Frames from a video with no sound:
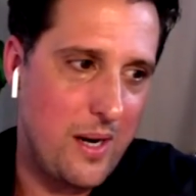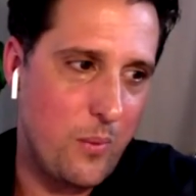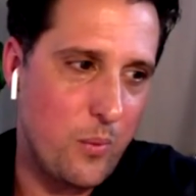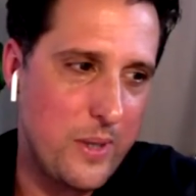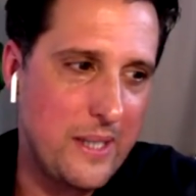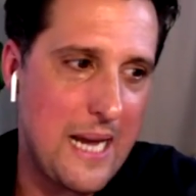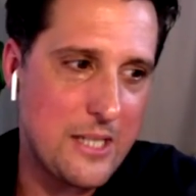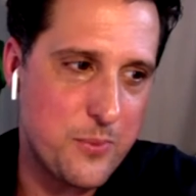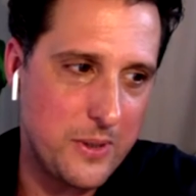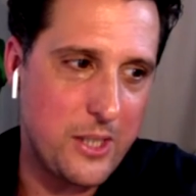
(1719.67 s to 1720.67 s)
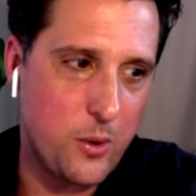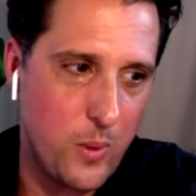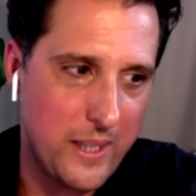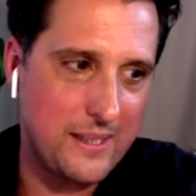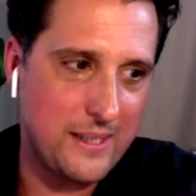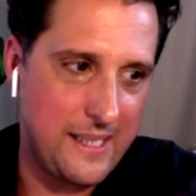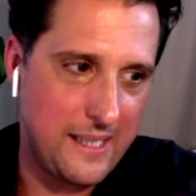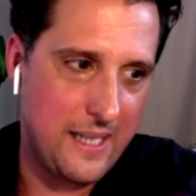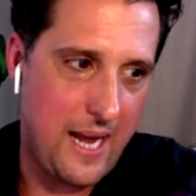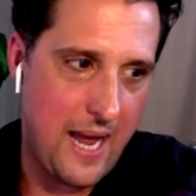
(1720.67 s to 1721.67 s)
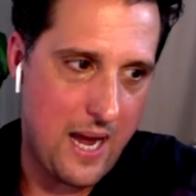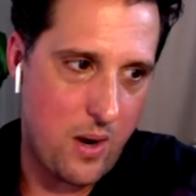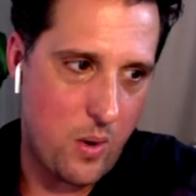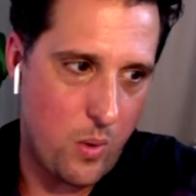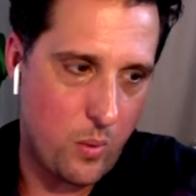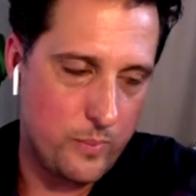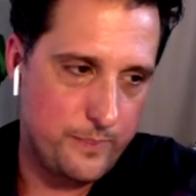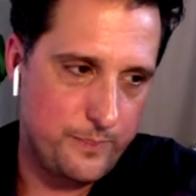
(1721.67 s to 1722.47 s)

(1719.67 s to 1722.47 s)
realized really quickly how